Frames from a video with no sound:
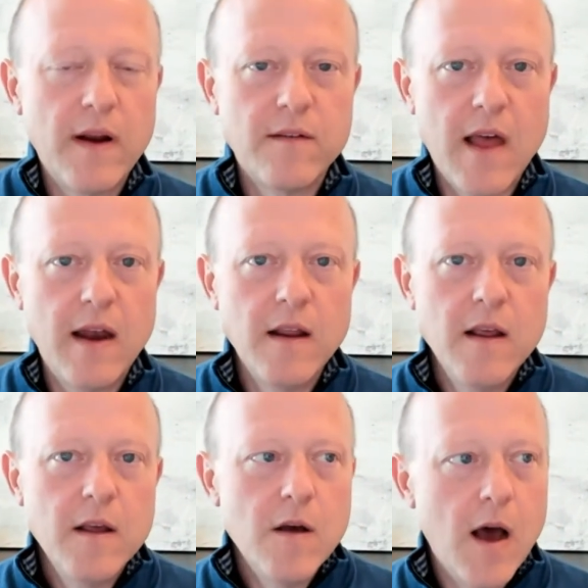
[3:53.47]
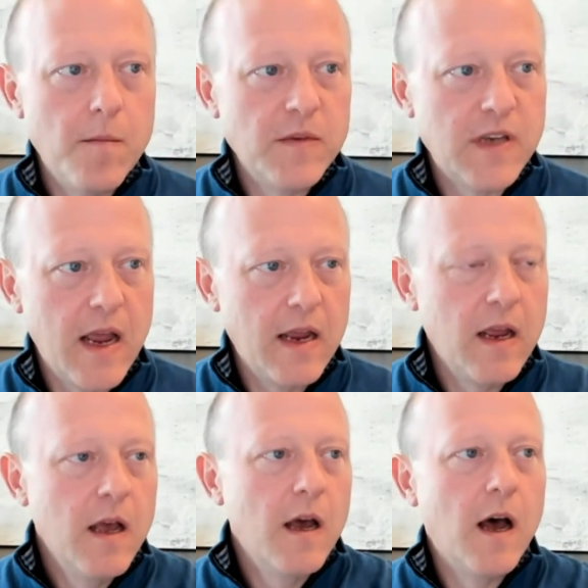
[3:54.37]
rates that um,
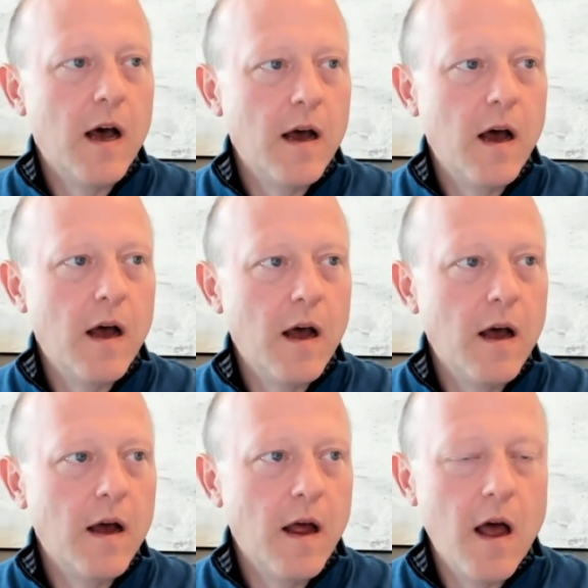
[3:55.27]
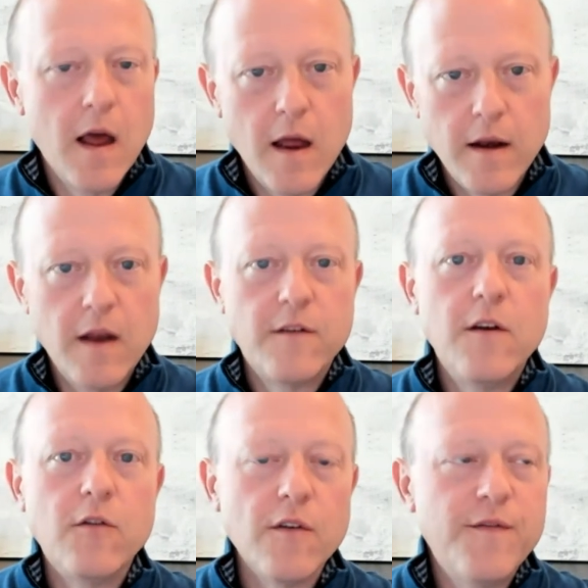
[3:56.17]
say uh, uh, uh, an
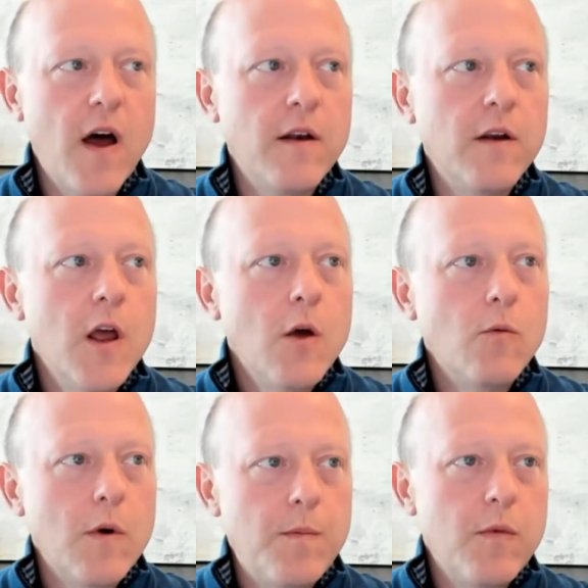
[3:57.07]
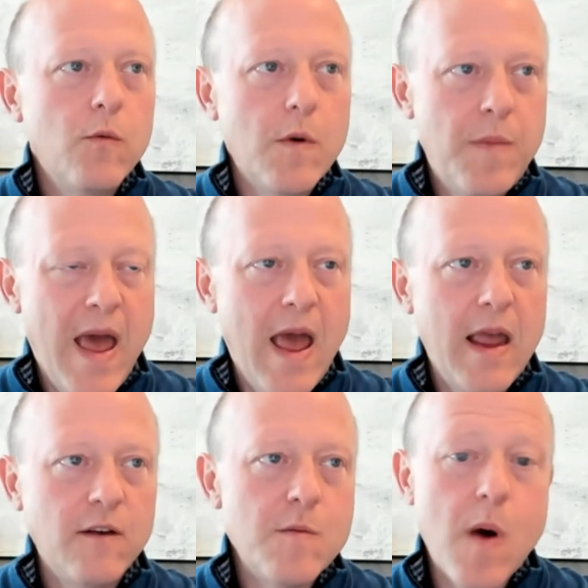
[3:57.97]
institutional fund would would
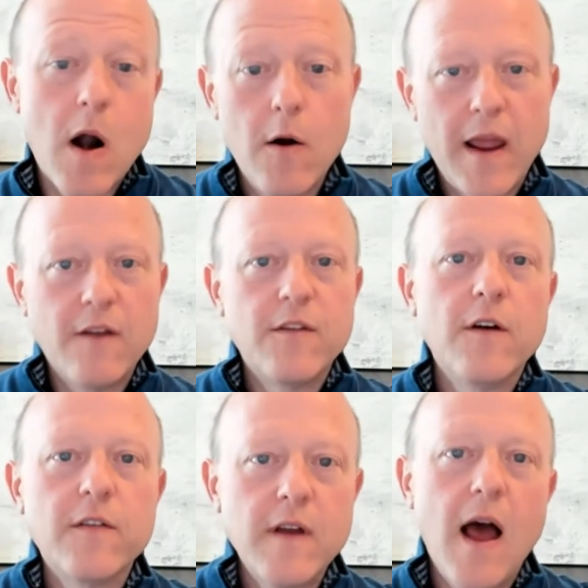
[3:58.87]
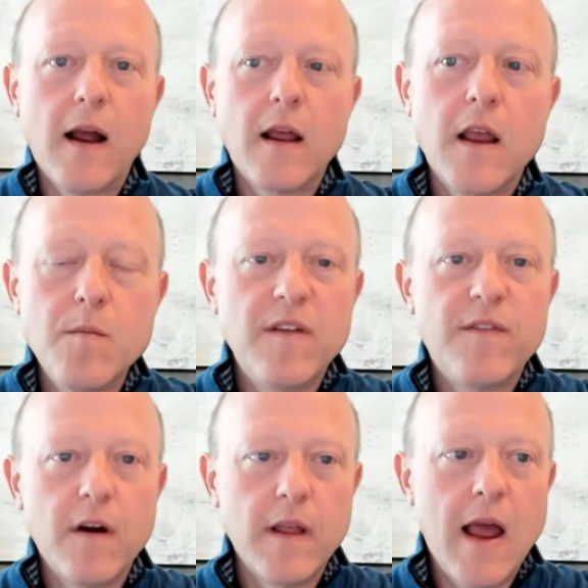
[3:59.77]
pay to borrow against their stock can be
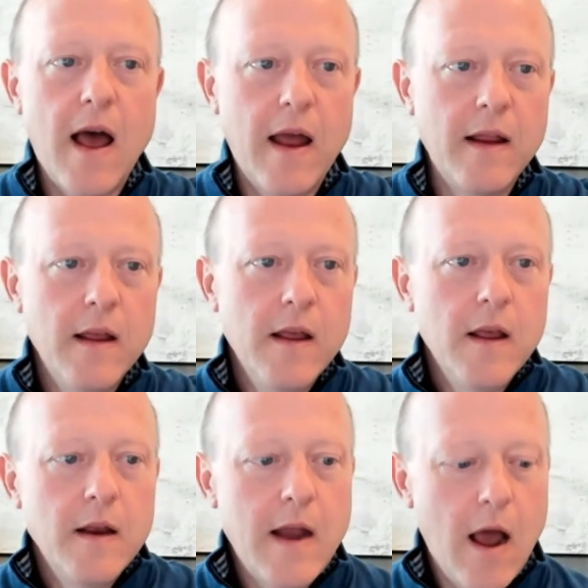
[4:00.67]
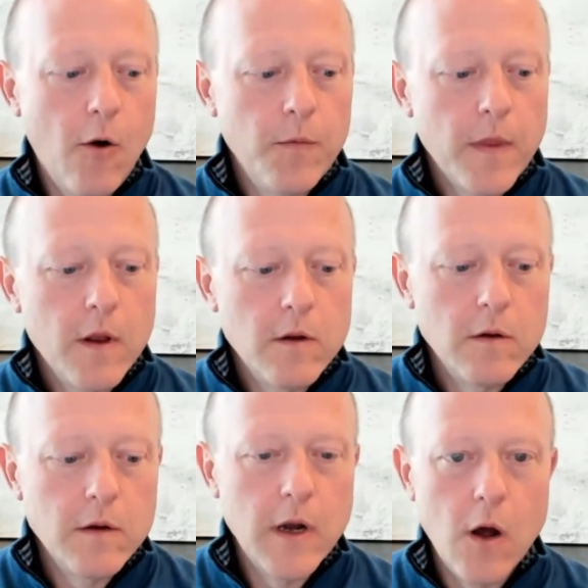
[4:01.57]
fairly high now
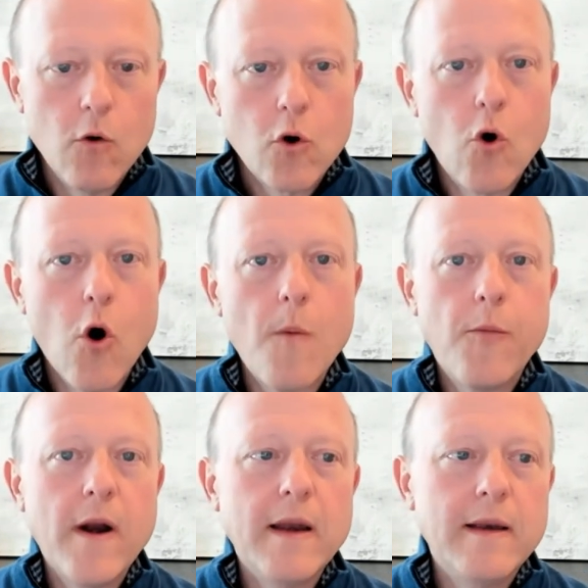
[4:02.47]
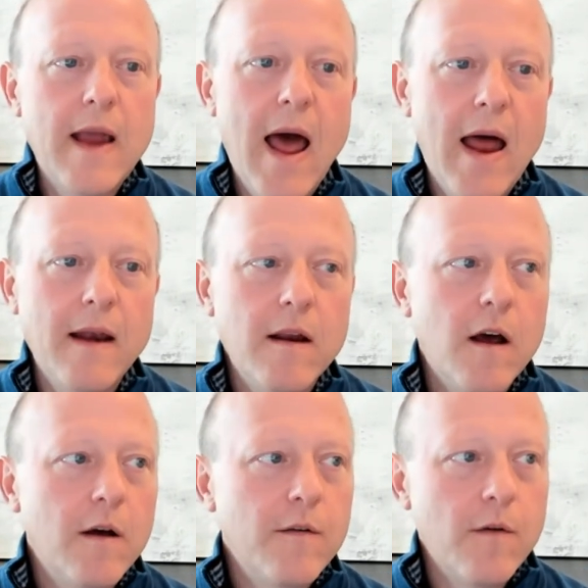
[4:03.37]
you know corporate debt
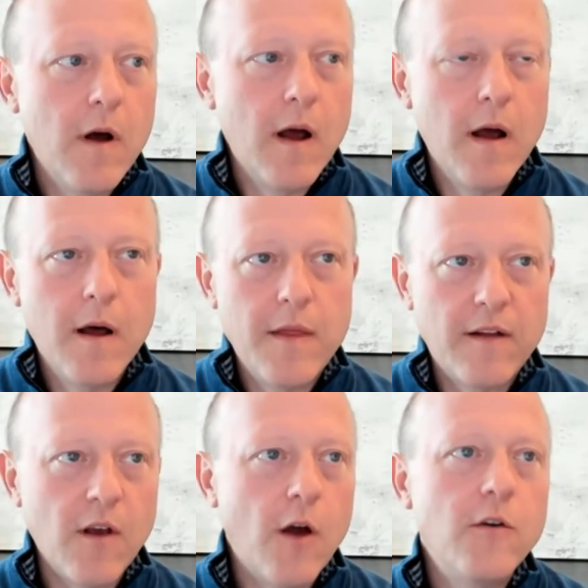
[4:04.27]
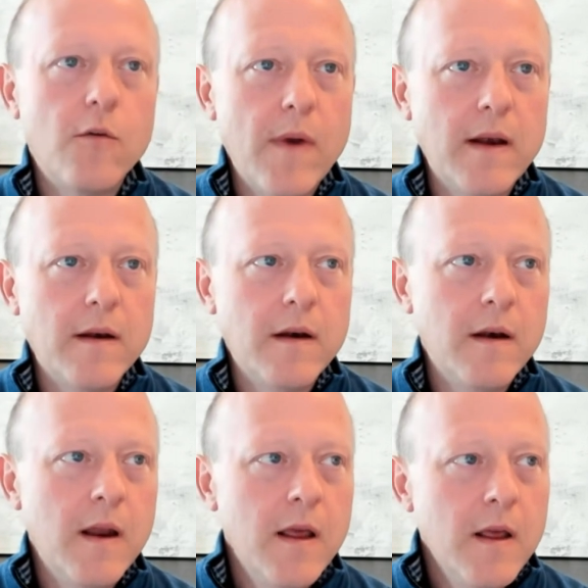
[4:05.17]
uh, that's
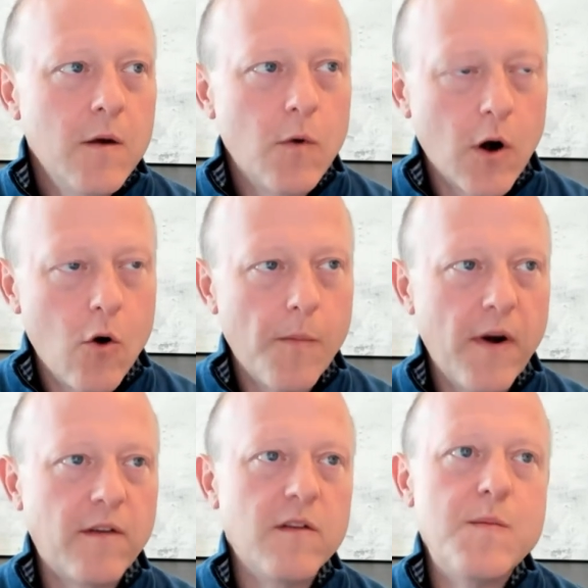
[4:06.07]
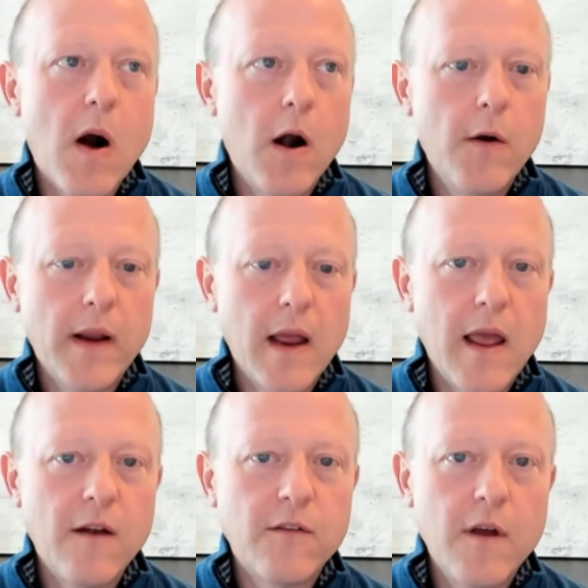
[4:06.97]
underwritten where a corporation's borrowing
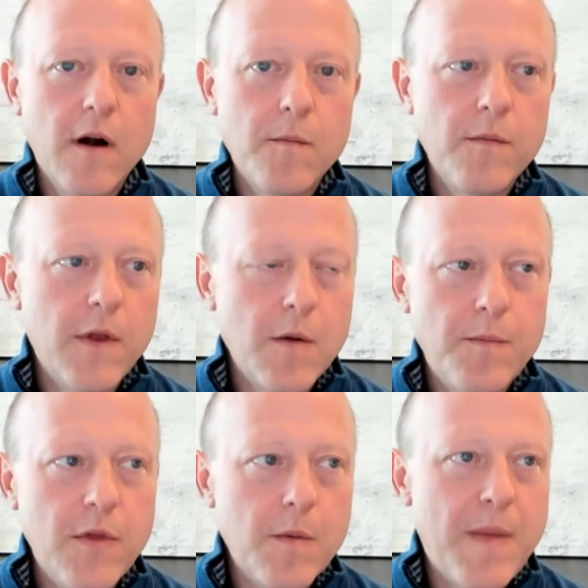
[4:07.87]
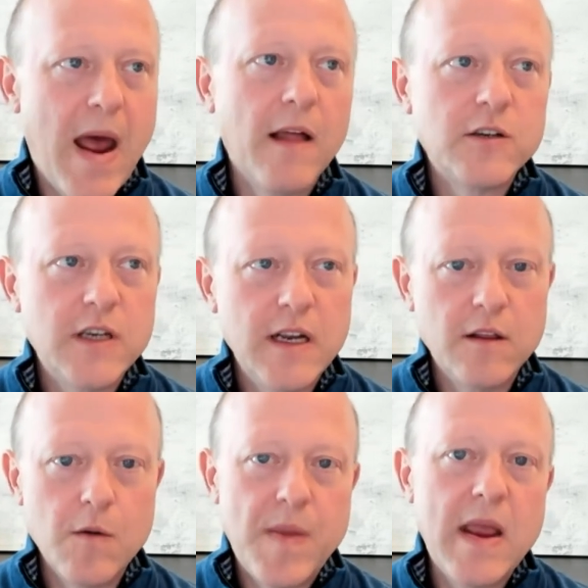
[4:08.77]
against their their their balance sheet
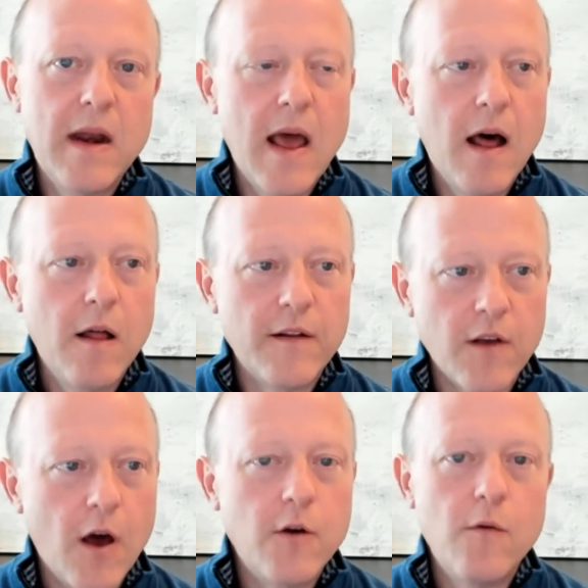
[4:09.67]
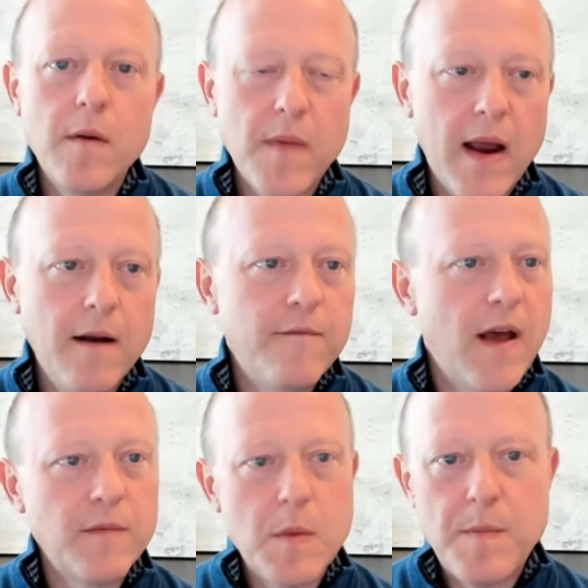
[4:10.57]
and their P and L that's underwritten by an
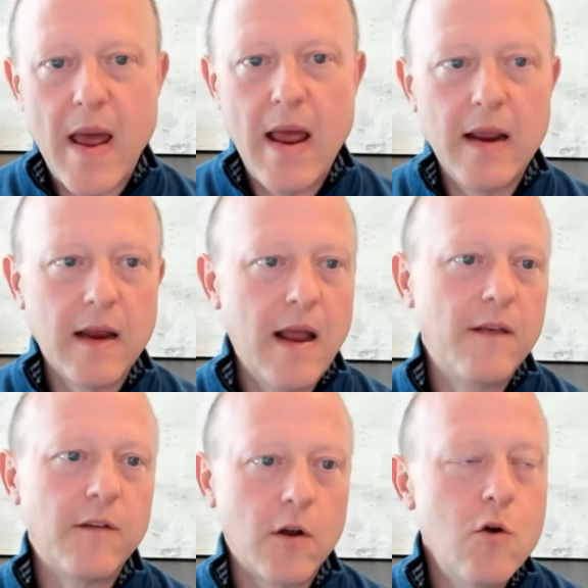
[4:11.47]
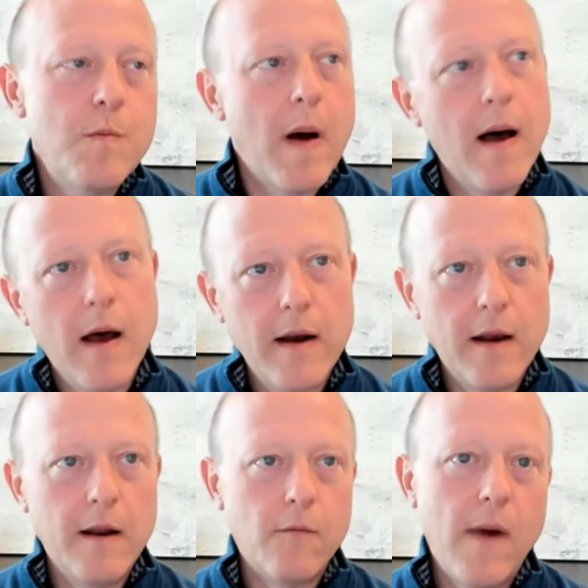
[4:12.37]
investment bank and has a coupon
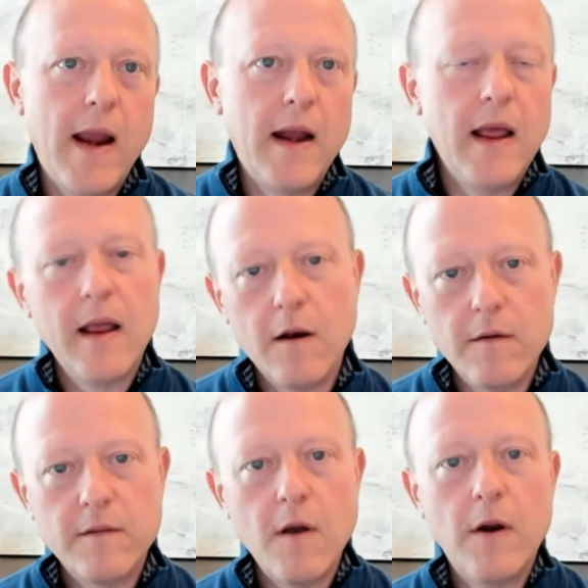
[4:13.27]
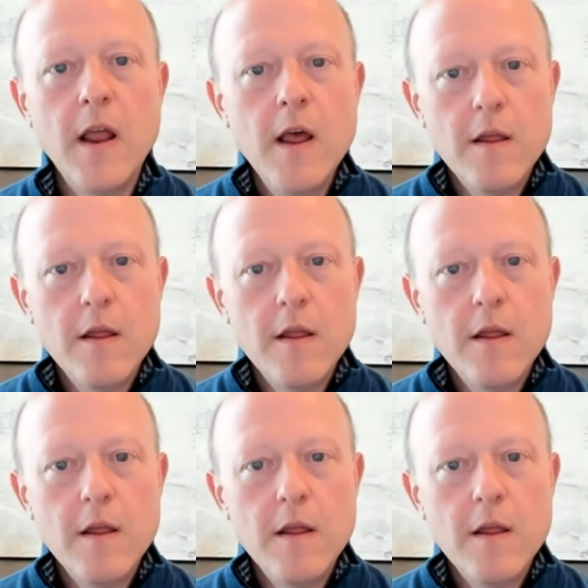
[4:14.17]
and a rating and so on.